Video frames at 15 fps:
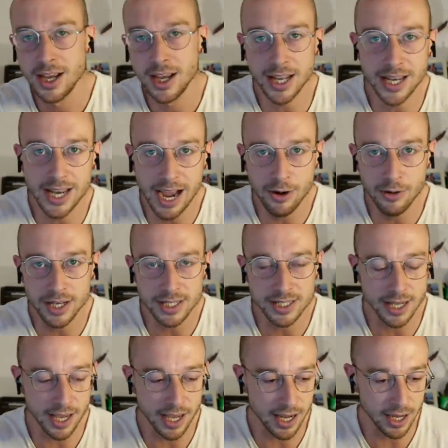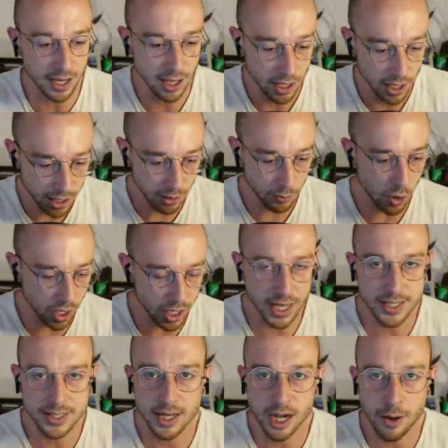And now he's saying what Keir
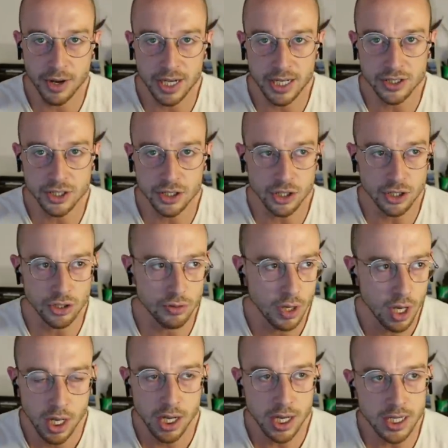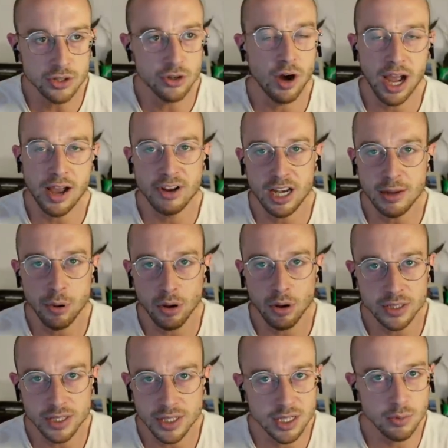Starmer needs to do is not have any
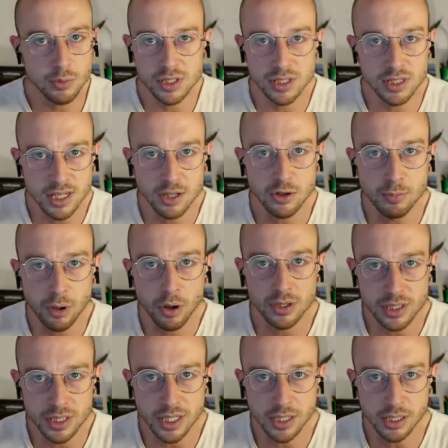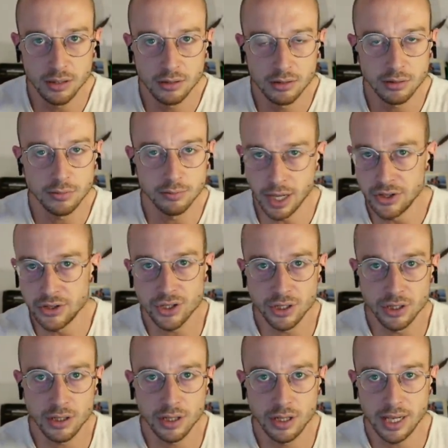policies. There wasn't a single policy
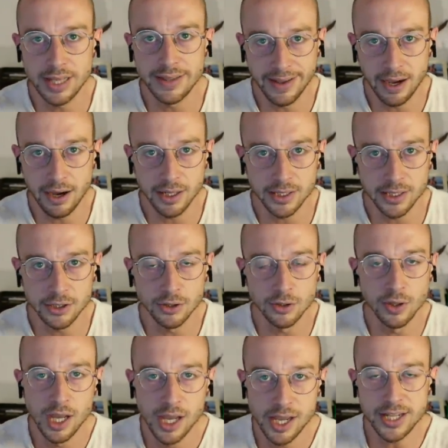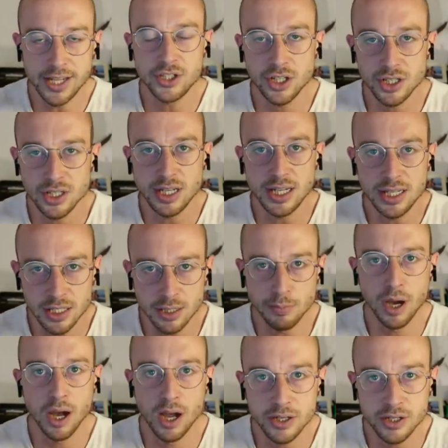mentioned in that article. He just needs to
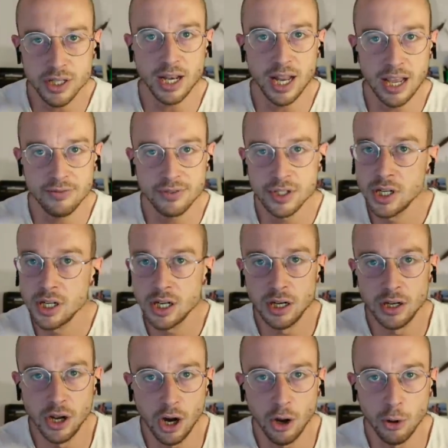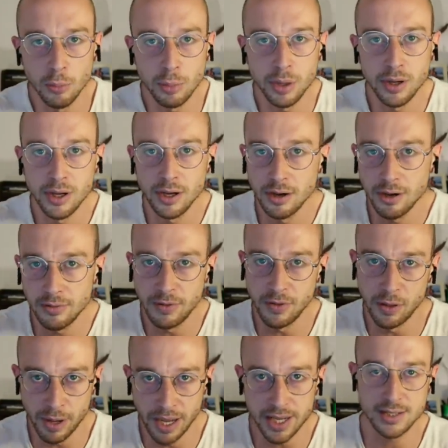purge the left and hope for
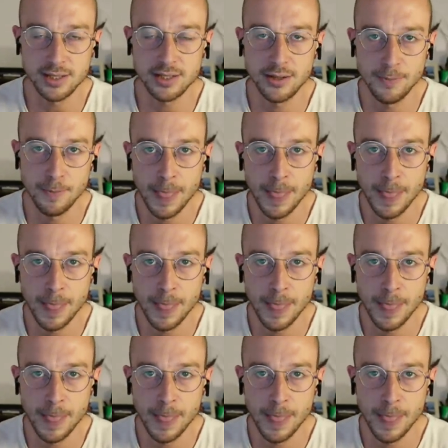the best.